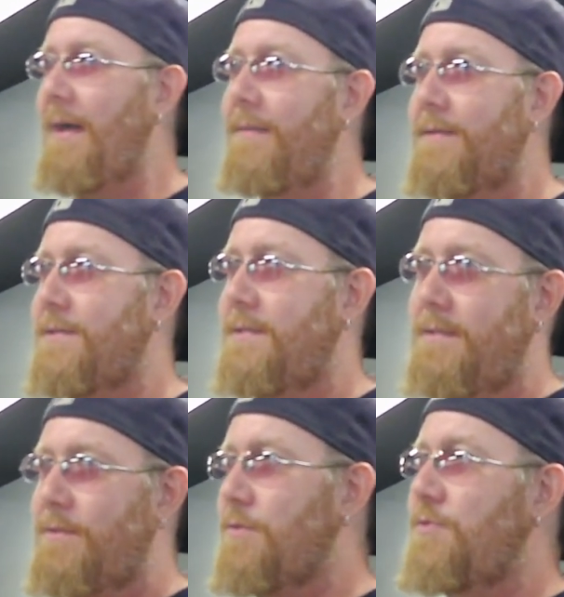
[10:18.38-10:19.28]
this
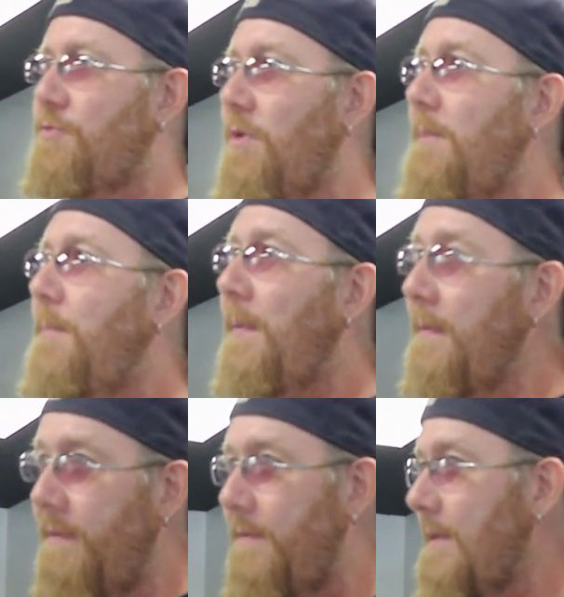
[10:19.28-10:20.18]
trip
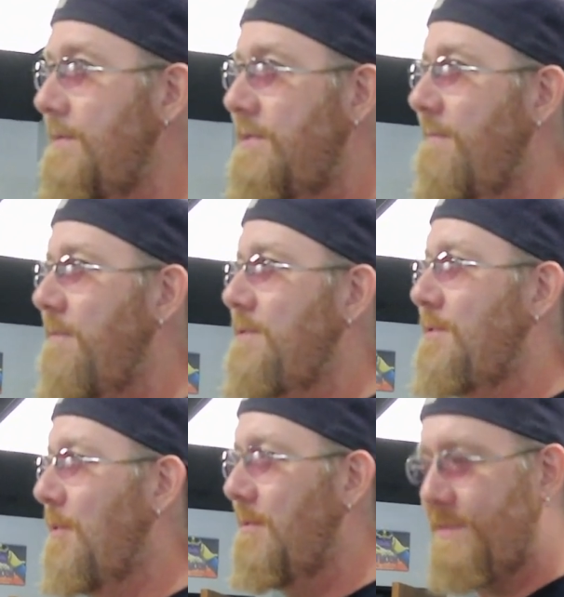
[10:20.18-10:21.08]
and these different
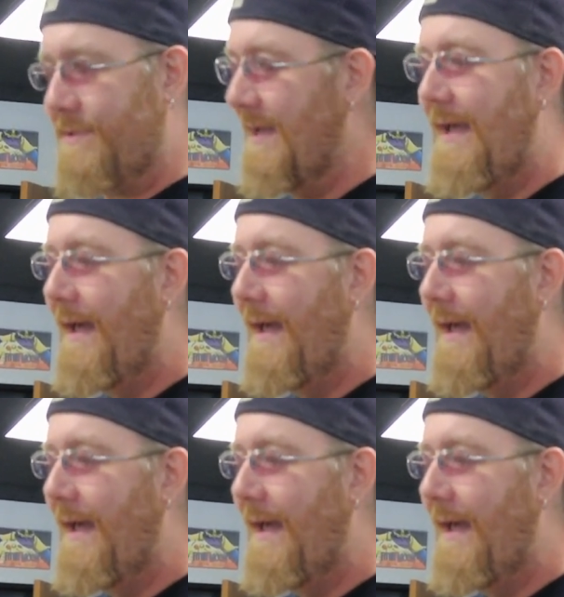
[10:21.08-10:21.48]
stores is